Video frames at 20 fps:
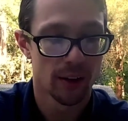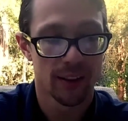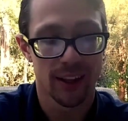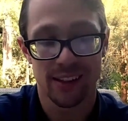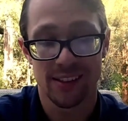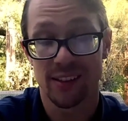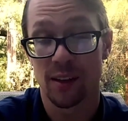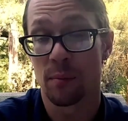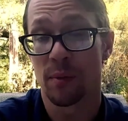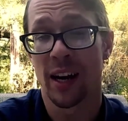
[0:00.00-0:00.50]

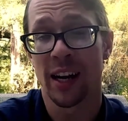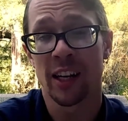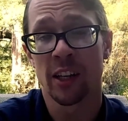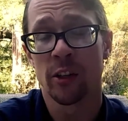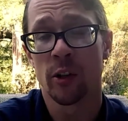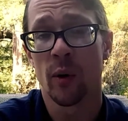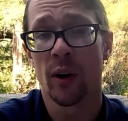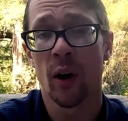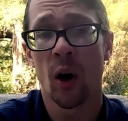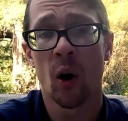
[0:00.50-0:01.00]
That's something I can
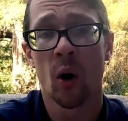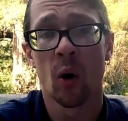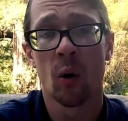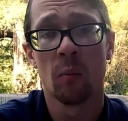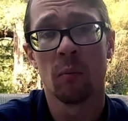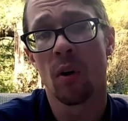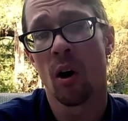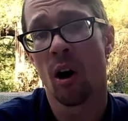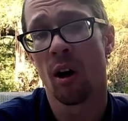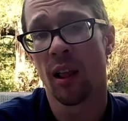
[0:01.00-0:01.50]
do at
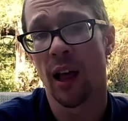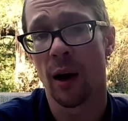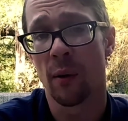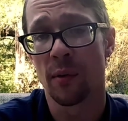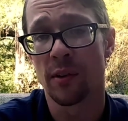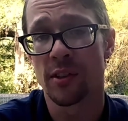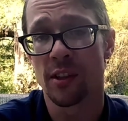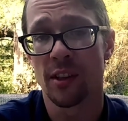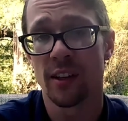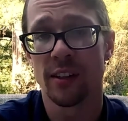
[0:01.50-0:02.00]
home all
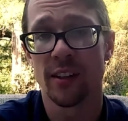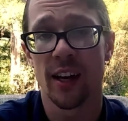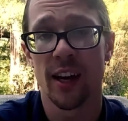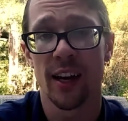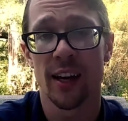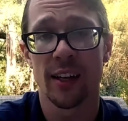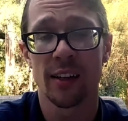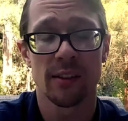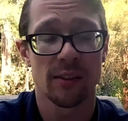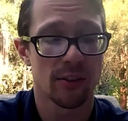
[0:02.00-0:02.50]
hours of the
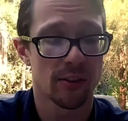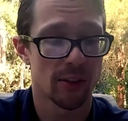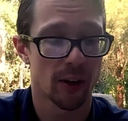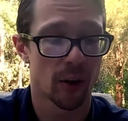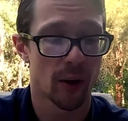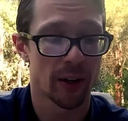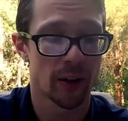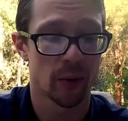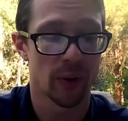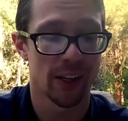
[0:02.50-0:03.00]
day,
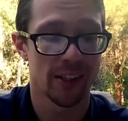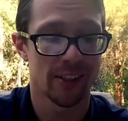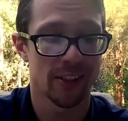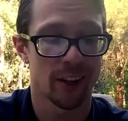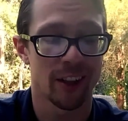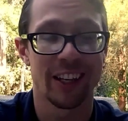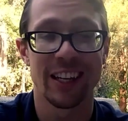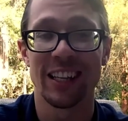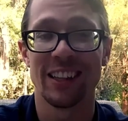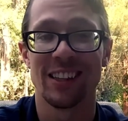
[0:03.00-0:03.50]
so I don't
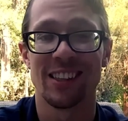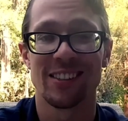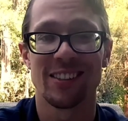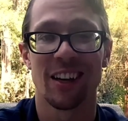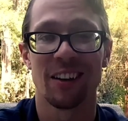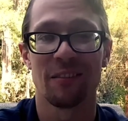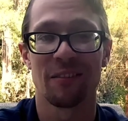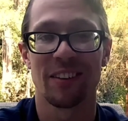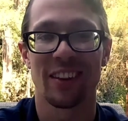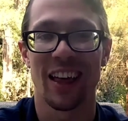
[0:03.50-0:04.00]
necessarily need the
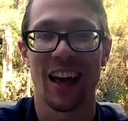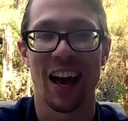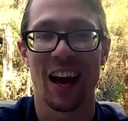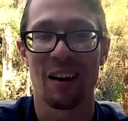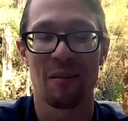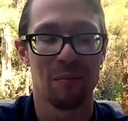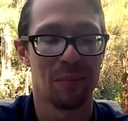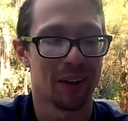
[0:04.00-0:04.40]
sun for that.